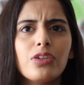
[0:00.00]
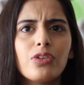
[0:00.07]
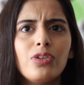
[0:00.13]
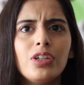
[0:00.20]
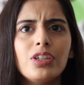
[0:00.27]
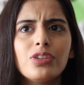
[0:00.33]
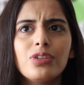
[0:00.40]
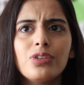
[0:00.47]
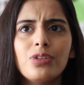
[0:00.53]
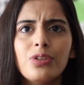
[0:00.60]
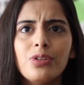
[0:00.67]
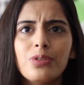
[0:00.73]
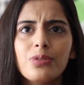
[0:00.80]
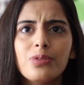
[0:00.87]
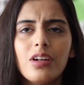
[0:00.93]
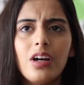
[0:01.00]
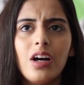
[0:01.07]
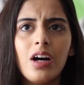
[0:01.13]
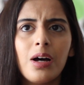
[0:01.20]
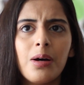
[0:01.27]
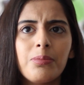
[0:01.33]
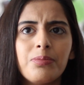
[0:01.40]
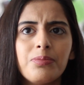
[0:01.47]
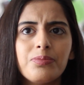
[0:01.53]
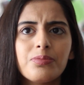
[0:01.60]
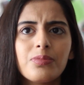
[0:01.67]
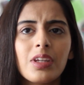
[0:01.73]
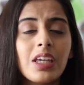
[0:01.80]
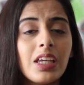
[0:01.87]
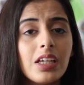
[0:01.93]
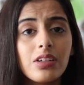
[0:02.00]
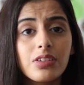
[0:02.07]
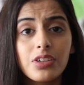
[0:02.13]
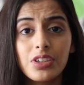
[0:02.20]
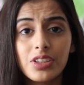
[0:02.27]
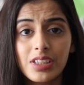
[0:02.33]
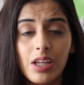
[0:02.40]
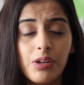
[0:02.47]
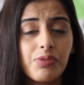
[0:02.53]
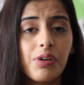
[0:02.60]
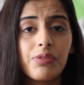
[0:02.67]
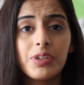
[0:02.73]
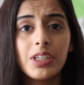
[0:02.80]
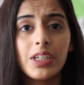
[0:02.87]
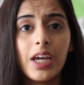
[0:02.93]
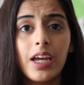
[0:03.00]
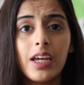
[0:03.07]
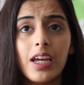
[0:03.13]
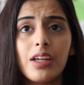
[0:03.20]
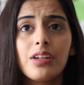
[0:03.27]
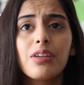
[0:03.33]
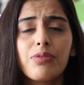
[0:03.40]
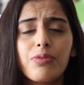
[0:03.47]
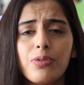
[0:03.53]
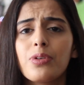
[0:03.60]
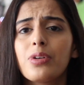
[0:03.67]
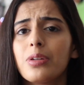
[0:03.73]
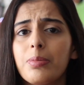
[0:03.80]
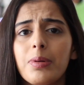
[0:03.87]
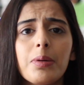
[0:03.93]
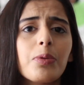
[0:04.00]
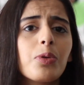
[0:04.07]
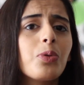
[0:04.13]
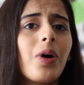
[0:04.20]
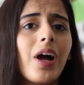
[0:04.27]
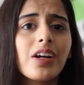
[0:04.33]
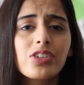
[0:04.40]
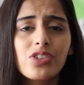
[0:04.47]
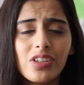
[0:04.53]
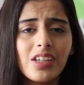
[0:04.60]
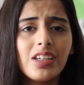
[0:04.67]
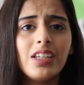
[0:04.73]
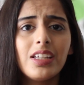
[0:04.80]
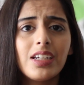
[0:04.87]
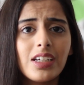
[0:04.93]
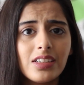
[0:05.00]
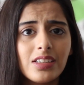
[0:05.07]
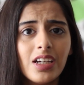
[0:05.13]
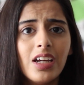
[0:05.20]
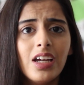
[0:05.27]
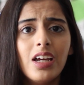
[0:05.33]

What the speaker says: You need to heal yourself every day. And for the people who actually need it,